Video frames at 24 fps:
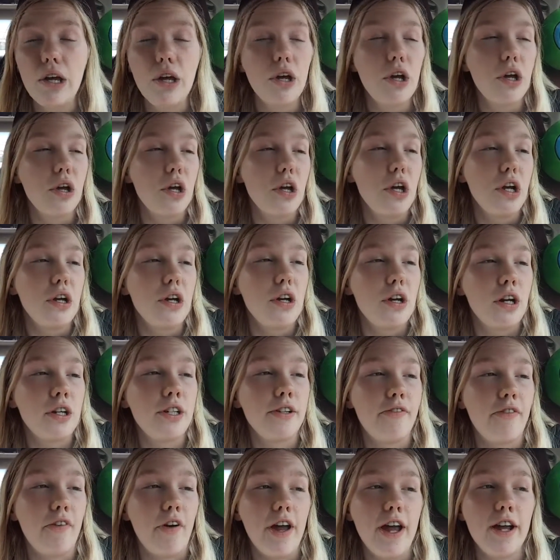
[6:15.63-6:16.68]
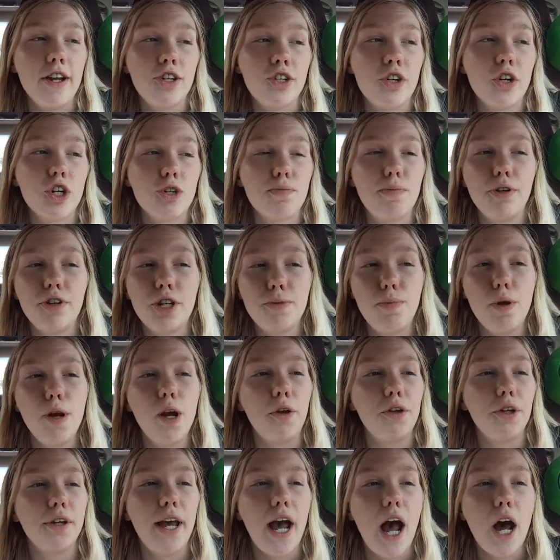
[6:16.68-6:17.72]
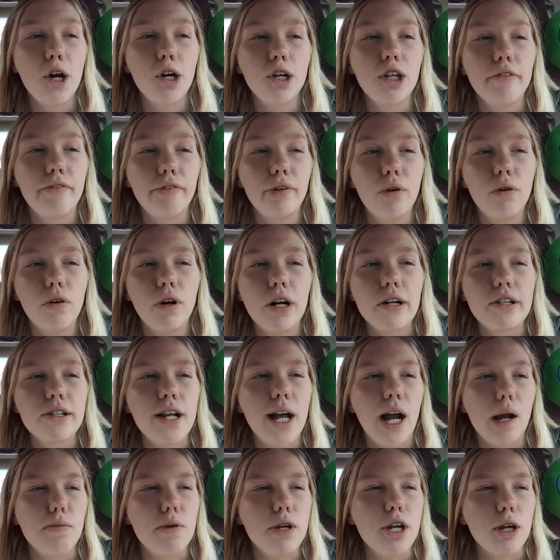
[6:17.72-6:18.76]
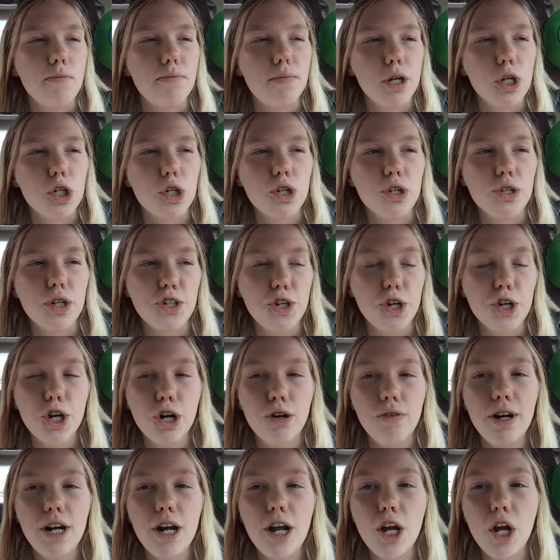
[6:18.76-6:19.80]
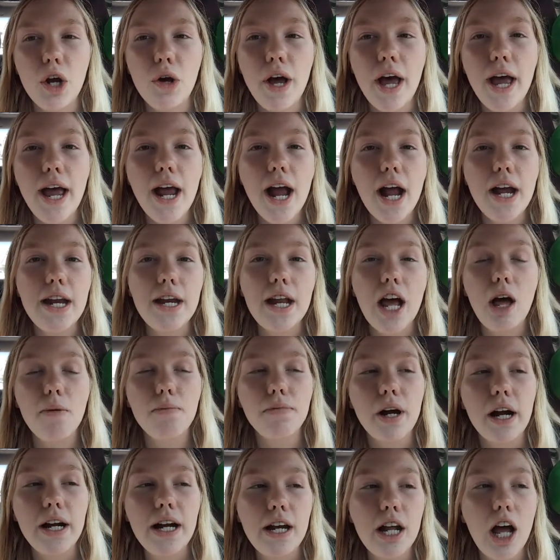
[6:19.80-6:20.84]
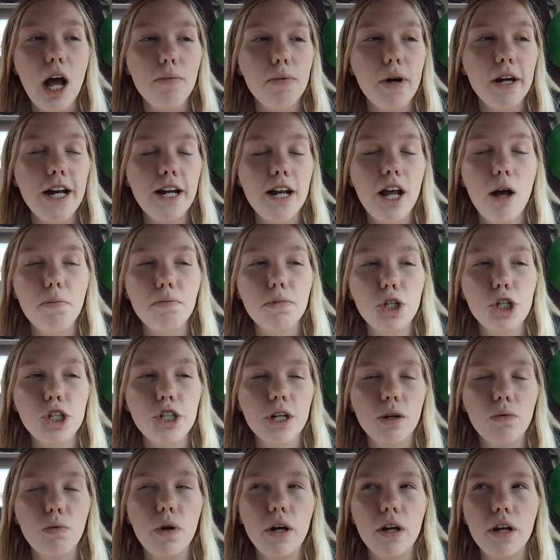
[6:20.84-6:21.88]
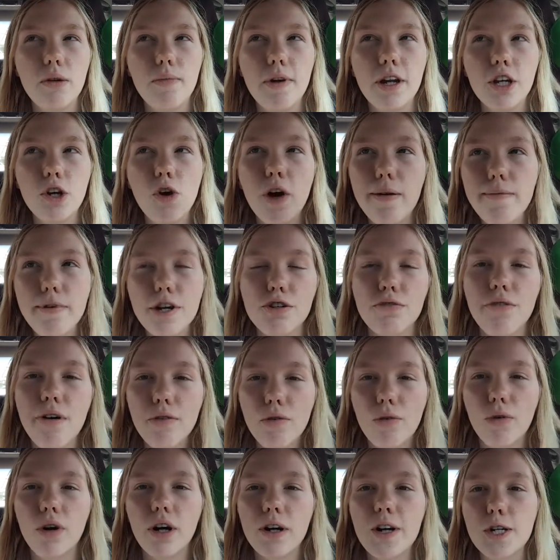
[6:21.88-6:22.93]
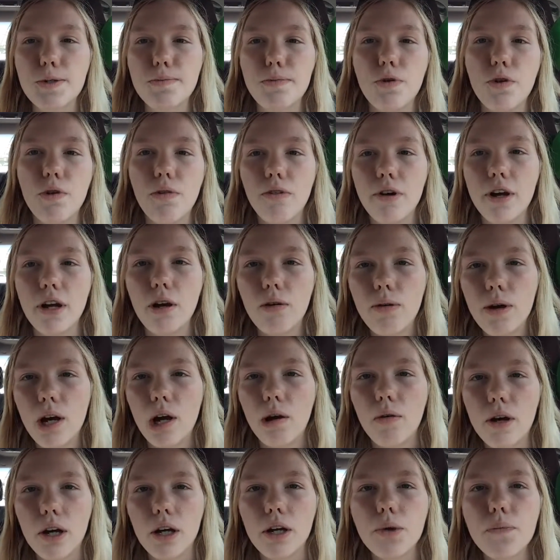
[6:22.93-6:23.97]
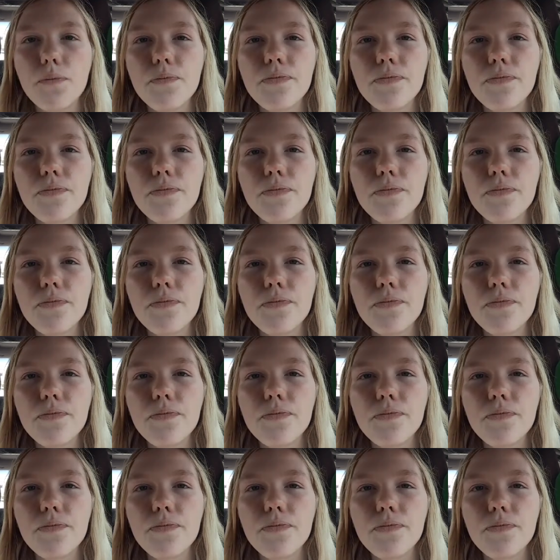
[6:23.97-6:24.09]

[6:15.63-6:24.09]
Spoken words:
Because if it starts spilling on the counter and the floor, it's not going to be a good picture. So I turn to Karina, I go, "Hey, I need help, I need help, I need help." And she's like, "What?" I'm like, "Go give me a 12 quart and a spoon, quick, quick, quick."